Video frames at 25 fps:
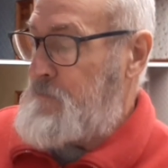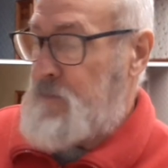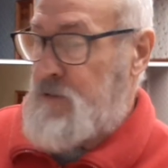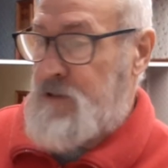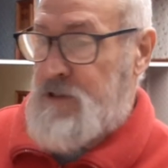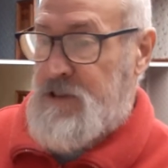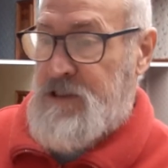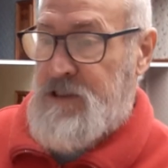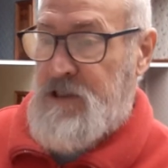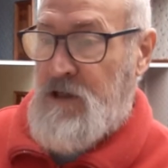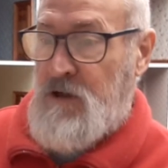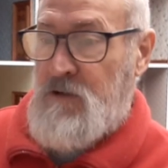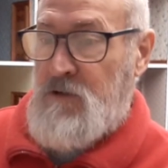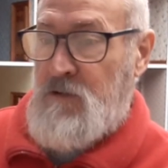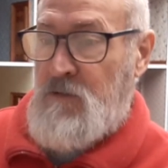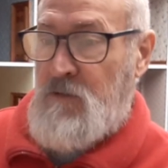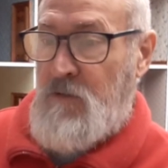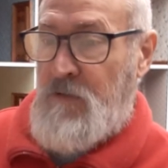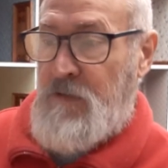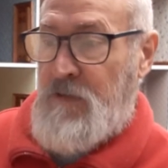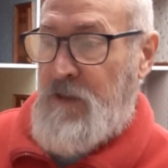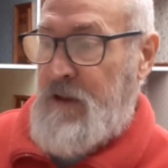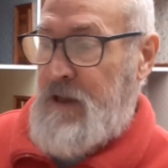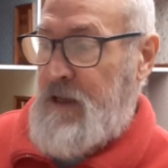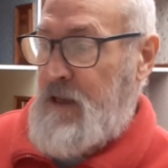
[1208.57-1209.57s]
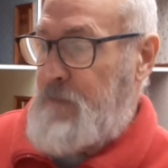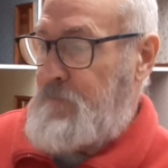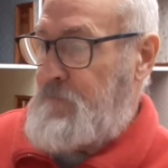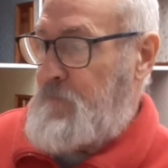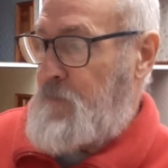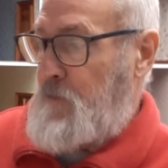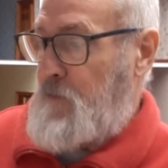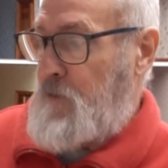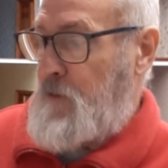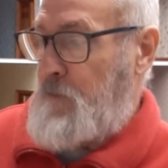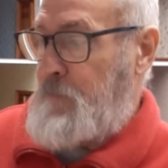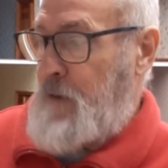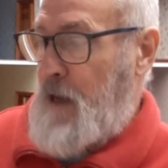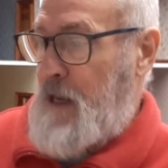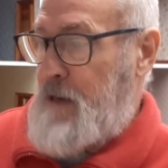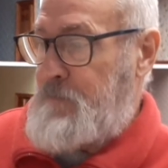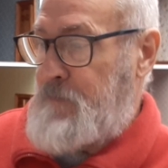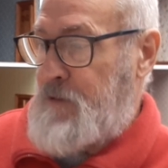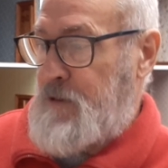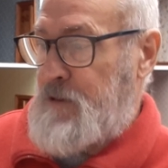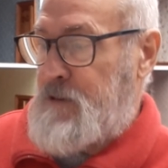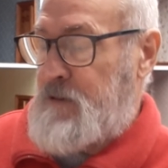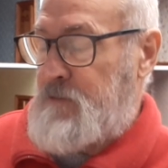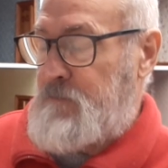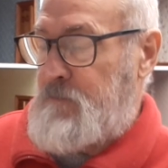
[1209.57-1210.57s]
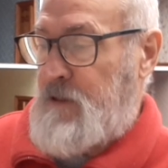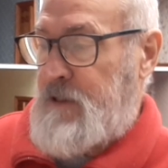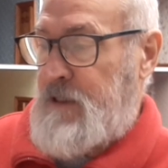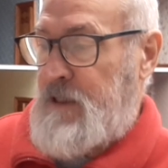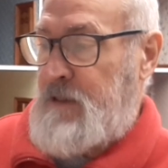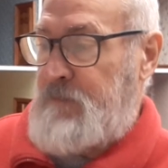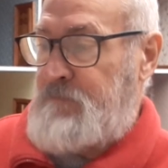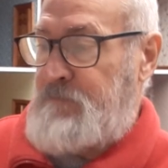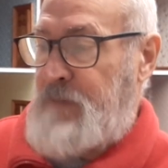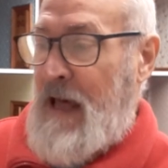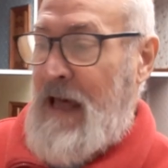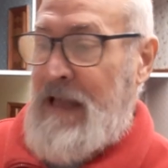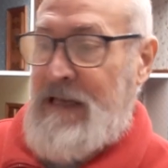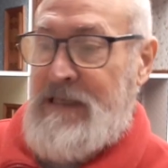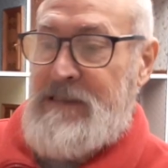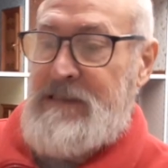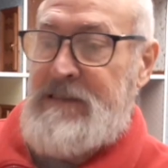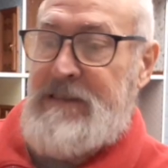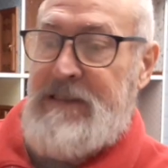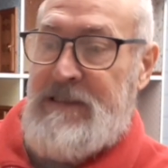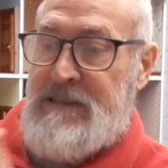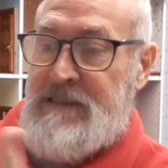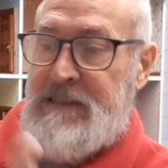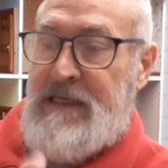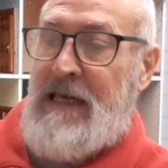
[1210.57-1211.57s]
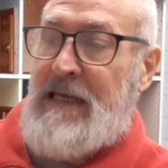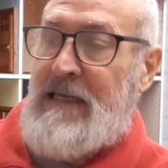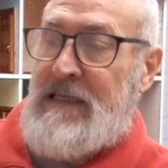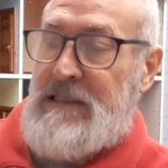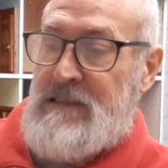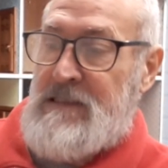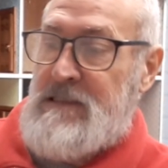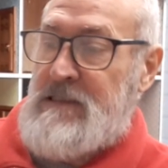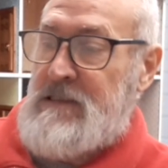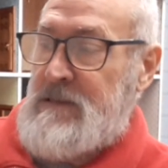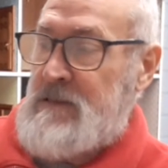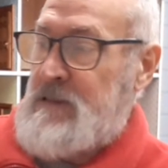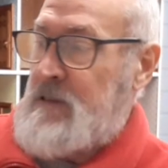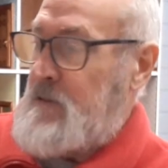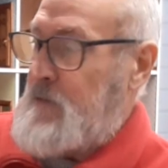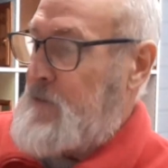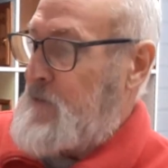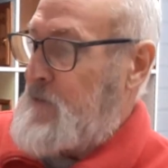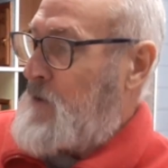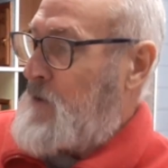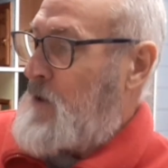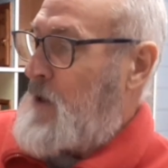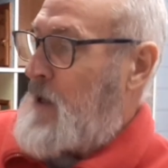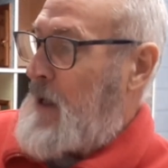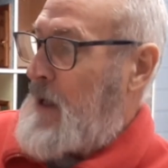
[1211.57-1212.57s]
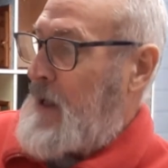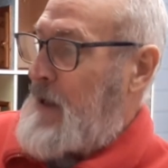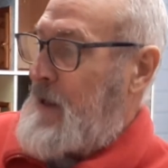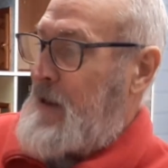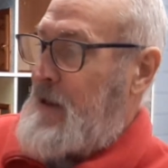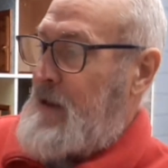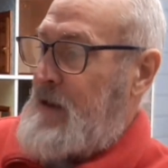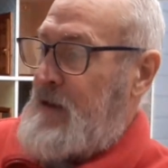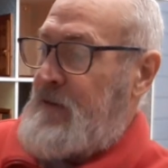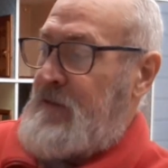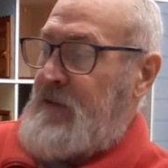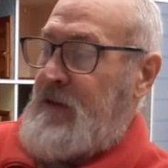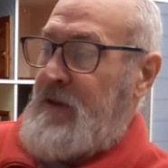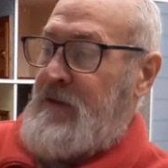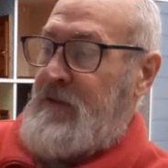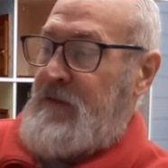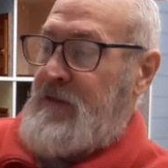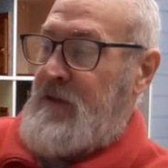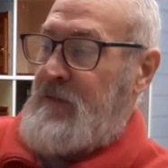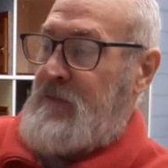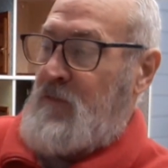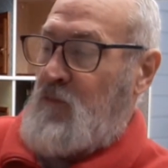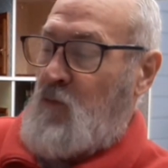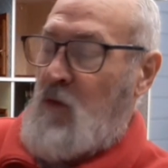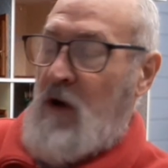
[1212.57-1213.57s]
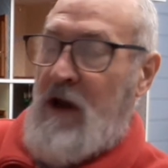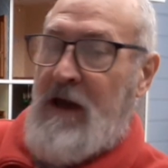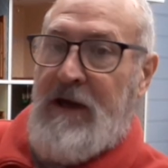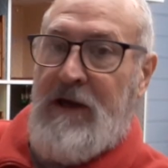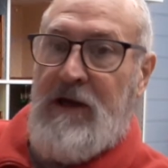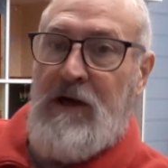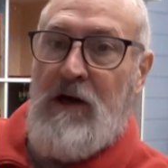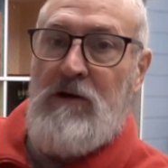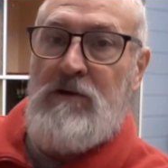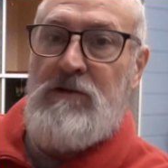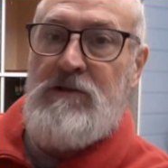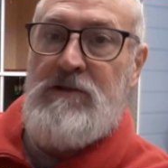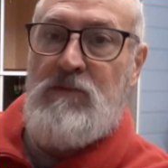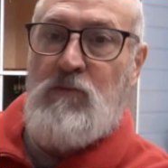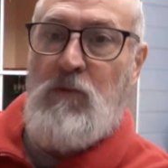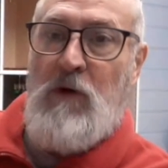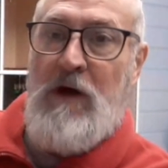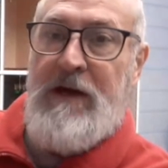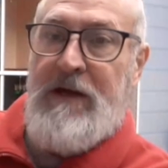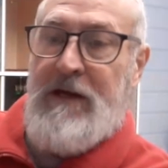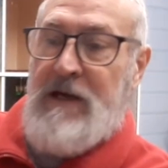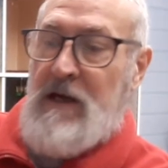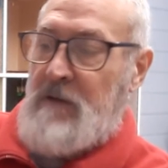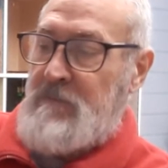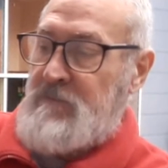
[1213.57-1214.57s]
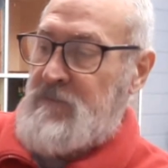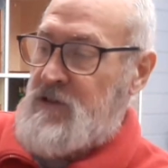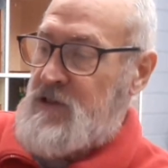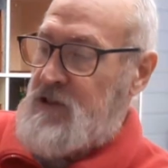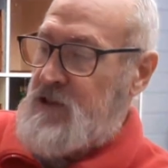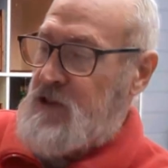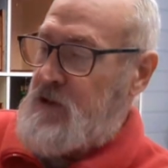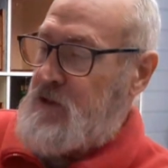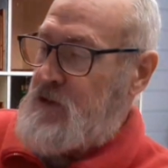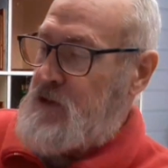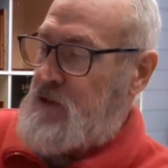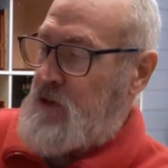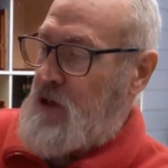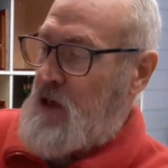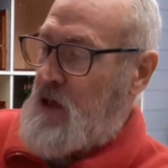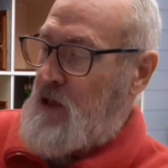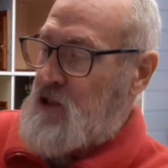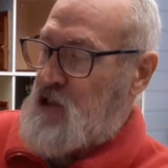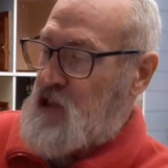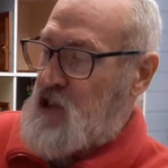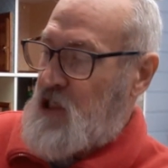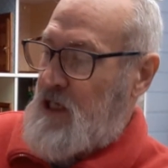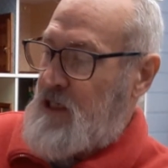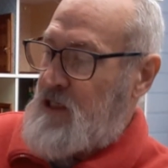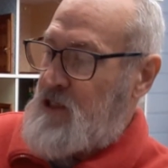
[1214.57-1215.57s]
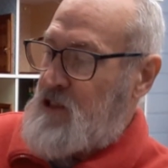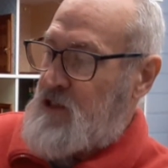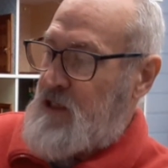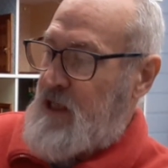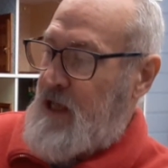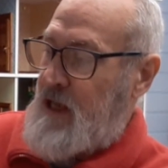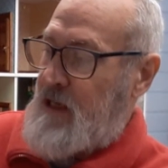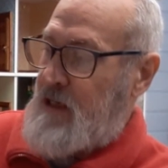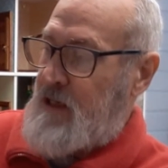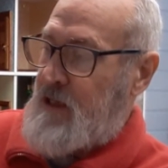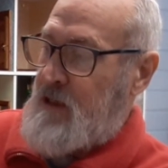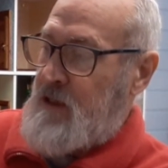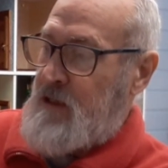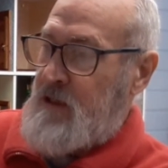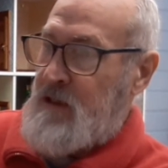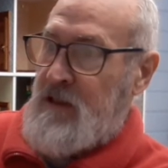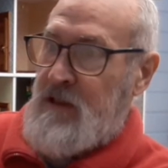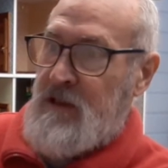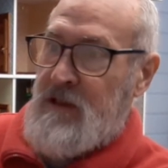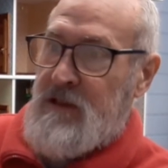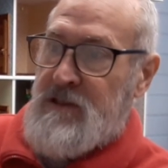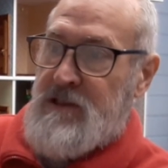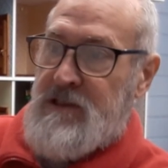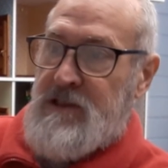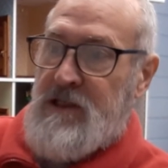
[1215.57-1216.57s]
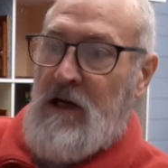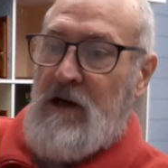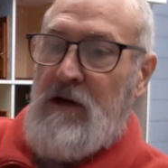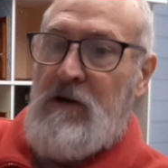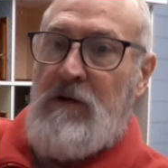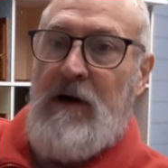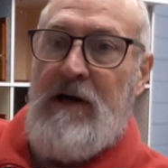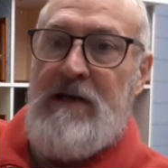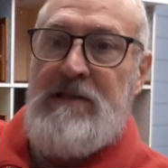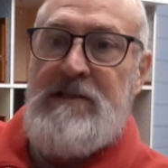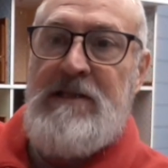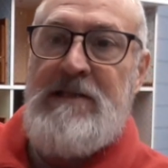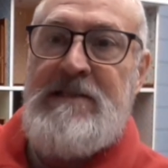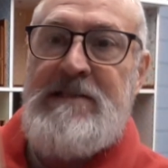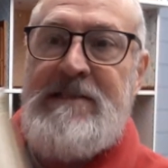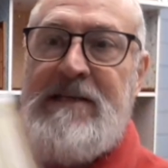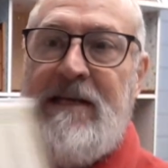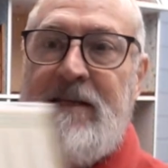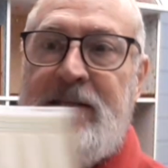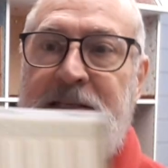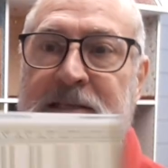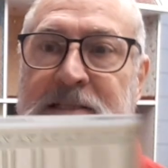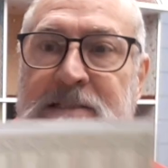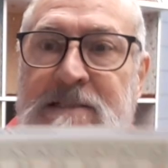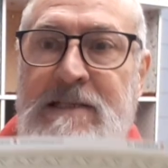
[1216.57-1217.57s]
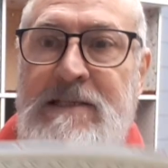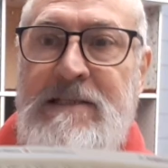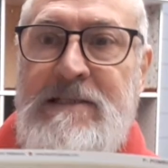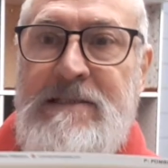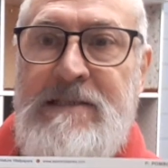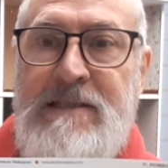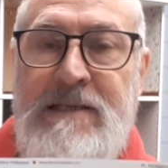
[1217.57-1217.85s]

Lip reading: So the paper, the pattern dictates the where it goes, where it comes to. You can't change that. So as I said, this is